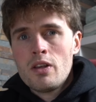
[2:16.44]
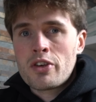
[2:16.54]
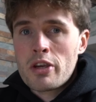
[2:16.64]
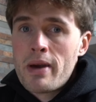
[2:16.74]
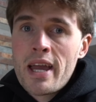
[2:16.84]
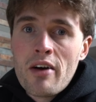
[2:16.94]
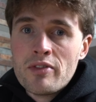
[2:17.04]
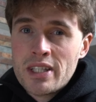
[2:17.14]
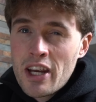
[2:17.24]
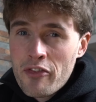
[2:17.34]
So you may
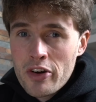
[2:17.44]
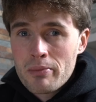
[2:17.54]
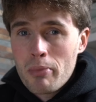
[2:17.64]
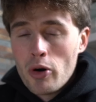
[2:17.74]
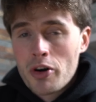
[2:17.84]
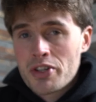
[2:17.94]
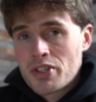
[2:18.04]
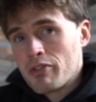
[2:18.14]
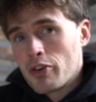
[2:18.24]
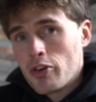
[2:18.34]
have different portions
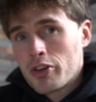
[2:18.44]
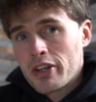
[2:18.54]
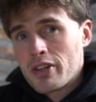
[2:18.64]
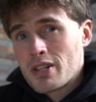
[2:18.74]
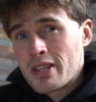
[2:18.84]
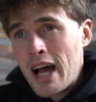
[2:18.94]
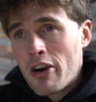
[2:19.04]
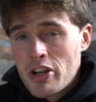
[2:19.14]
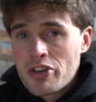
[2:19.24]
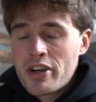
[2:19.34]
of your audience that
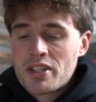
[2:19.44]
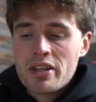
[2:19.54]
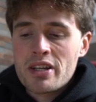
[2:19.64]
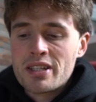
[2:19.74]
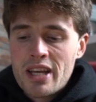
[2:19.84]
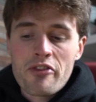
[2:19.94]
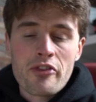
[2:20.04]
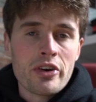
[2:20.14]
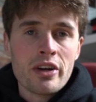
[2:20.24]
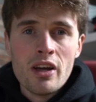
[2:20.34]
are interested in
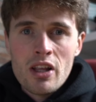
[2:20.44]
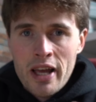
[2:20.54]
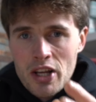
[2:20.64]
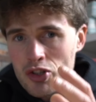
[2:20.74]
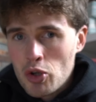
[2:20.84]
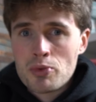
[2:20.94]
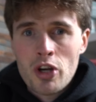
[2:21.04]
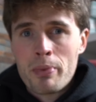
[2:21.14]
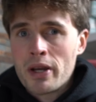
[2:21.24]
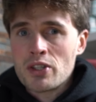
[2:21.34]
different like
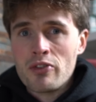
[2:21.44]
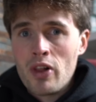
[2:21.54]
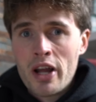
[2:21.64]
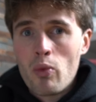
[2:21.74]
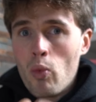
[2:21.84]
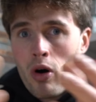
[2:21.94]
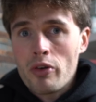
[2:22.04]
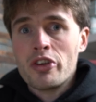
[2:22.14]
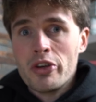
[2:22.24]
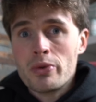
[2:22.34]
subtopics of like what
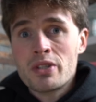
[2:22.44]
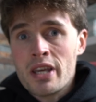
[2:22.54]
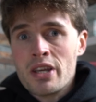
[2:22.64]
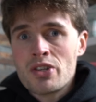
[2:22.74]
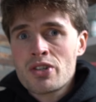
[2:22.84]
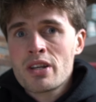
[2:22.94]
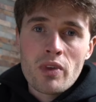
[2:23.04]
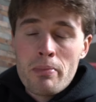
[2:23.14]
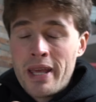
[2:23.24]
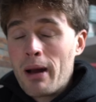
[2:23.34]
you teach.
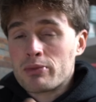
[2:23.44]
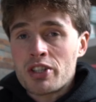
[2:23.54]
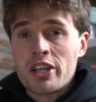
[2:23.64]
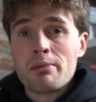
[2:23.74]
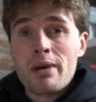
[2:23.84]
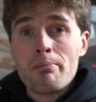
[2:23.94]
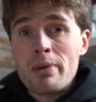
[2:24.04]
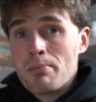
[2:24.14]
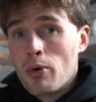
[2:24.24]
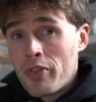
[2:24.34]
Being able to segment
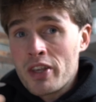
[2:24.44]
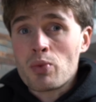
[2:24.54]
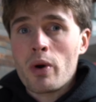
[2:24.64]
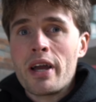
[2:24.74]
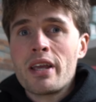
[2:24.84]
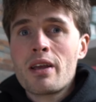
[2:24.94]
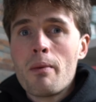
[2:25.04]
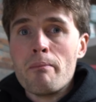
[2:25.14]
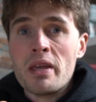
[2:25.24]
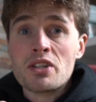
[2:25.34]
people this way
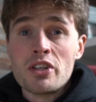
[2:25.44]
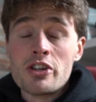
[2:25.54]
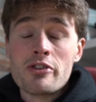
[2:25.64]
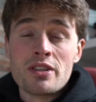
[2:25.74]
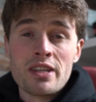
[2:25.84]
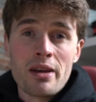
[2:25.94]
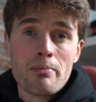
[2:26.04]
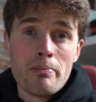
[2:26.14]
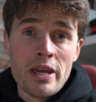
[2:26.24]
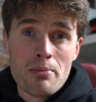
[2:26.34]
means that you can
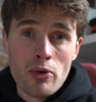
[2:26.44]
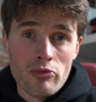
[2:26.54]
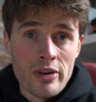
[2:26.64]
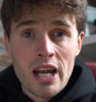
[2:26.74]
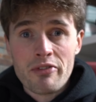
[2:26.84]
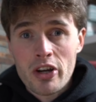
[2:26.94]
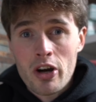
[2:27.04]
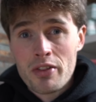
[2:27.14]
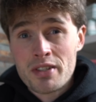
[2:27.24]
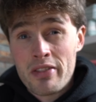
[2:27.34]
send people relevant
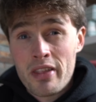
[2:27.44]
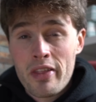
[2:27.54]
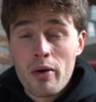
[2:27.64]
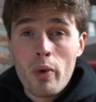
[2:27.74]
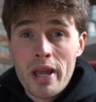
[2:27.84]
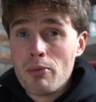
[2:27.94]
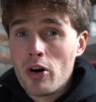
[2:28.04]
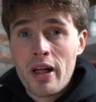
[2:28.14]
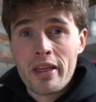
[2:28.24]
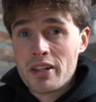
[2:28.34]
content that they're way more
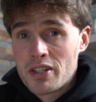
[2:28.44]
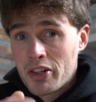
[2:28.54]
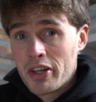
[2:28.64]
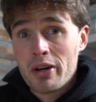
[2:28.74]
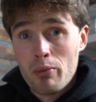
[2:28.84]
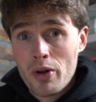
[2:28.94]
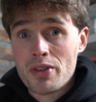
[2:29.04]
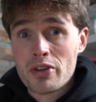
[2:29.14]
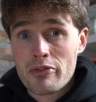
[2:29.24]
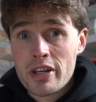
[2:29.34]
likely to click and
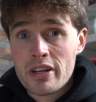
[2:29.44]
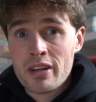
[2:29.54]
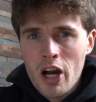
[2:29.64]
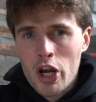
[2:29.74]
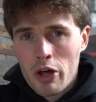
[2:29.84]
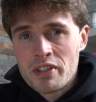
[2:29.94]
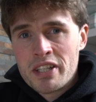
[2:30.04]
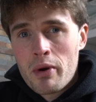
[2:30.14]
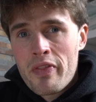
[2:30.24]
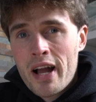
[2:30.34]
want to read. And obviously
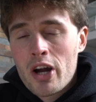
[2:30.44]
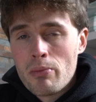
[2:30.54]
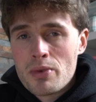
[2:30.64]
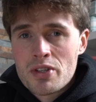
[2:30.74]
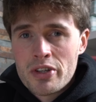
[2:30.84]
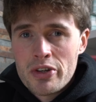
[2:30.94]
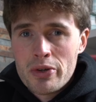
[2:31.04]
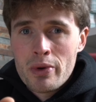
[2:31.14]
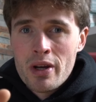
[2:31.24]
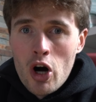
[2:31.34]
when that comes
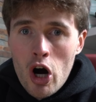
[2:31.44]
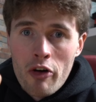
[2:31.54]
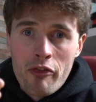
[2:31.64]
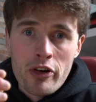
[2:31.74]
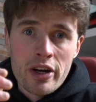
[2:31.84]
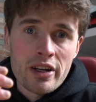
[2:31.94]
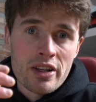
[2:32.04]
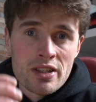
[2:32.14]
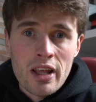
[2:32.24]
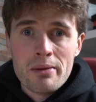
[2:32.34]
to offering
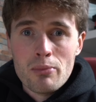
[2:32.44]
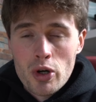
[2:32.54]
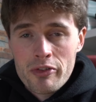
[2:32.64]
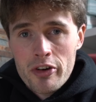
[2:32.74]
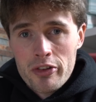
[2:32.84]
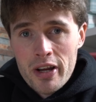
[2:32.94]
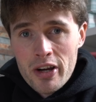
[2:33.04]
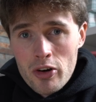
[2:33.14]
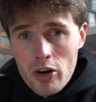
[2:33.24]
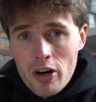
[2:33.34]
and selling more of your online
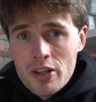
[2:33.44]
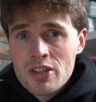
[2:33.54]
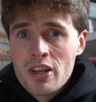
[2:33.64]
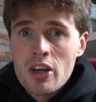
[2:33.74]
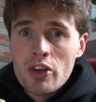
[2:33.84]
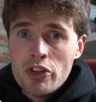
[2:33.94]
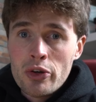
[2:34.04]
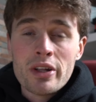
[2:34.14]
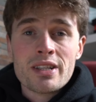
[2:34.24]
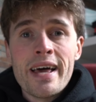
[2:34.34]
course, you
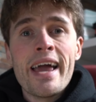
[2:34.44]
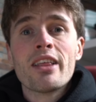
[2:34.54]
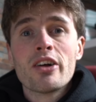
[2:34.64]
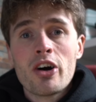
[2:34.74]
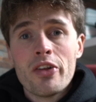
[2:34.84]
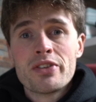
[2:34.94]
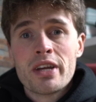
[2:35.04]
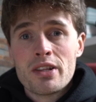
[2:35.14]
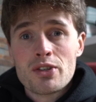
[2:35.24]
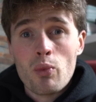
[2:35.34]
can tailor
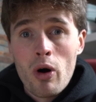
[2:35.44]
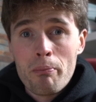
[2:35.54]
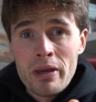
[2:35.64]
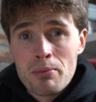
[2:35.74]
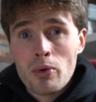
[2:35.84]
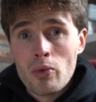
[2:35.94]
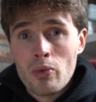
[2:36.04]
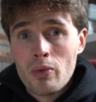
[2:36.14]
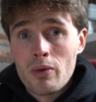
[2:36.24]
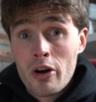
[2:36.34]
content to what people
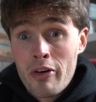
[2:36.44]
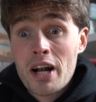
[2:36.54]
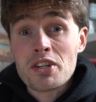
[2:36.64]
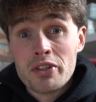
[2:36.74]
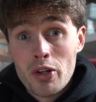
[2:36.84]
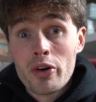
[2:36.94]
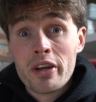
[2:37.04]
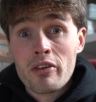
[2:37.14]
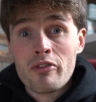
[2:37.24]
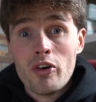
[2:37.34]
are actually
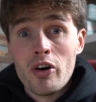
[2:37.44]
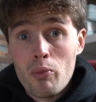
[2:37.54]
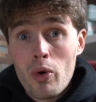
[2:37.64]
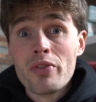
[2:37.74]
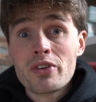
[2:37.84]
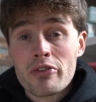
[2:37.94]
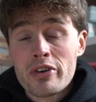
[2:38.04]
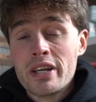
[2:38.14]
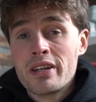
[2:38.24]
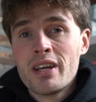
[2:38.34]
looking for and want to
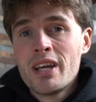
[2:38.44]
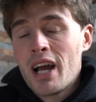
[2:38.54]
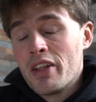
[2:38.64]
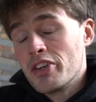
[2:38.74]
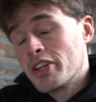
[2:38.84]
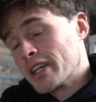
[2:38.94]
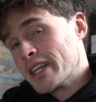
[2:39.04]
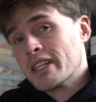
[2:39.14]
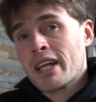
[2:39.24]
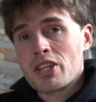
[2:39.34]
read, and you can
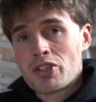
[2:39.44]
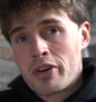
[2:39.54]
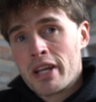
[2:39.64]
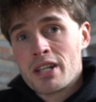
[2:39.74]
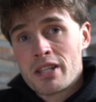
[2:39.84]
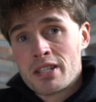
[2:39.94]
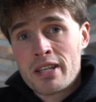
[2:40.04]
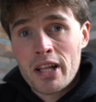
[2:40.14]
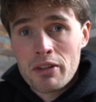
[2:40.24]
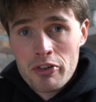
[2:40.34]
lead that straight into the
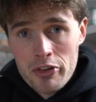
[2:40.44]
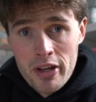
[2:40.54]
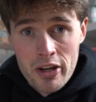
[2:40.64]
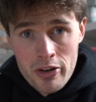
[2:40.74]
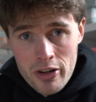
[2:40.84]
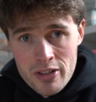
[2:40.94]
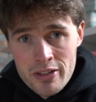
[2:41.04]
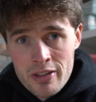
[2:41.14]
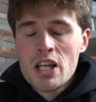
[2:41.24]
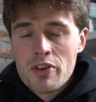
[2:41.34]
sale of your online course.
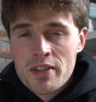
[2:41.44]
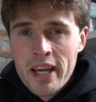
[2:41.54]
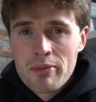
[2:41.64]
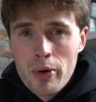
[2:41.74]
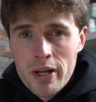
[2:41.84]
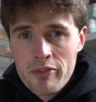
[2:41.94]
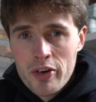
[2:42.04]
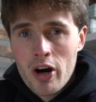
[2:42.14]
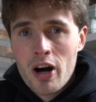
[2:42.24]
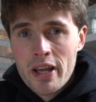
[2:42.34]
So the second point I've
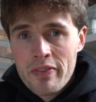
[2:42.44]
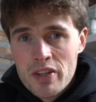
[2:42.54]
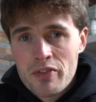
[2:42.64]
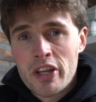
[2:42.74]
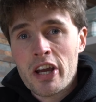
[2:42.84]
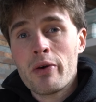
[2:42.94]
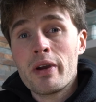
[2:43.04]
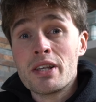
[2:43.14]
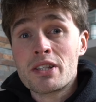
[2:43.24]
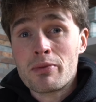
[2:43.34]
got in this video
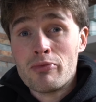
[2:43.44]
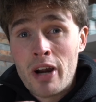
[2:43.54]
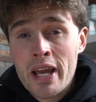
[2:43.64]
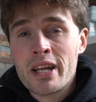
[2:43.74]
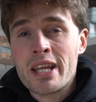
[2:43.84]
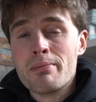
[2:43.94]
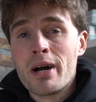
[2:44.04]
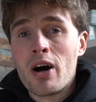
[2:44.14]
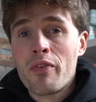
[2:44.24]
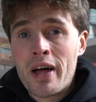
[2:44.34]
is to write an
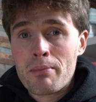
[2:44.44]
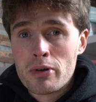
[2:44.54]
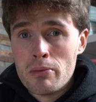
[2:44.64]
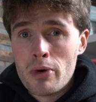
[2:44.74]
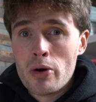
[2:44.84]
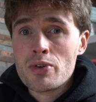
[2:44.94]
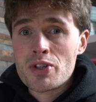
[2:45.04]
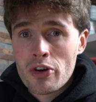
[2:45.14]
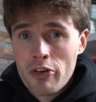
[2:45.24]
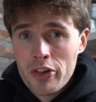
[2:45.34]
email that
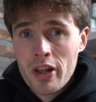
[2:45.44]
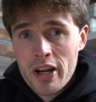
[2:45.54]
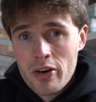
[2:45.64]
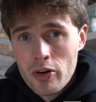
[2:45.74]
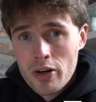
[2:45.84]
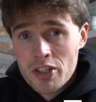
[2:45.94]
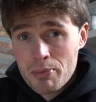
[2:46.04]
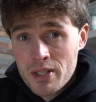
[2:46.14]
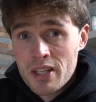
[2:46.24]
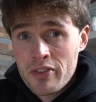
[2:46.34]
promotes your online course
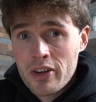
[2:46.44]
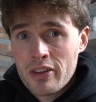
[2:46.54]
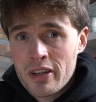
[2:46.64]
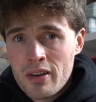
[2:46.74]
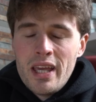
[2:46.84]
specifically.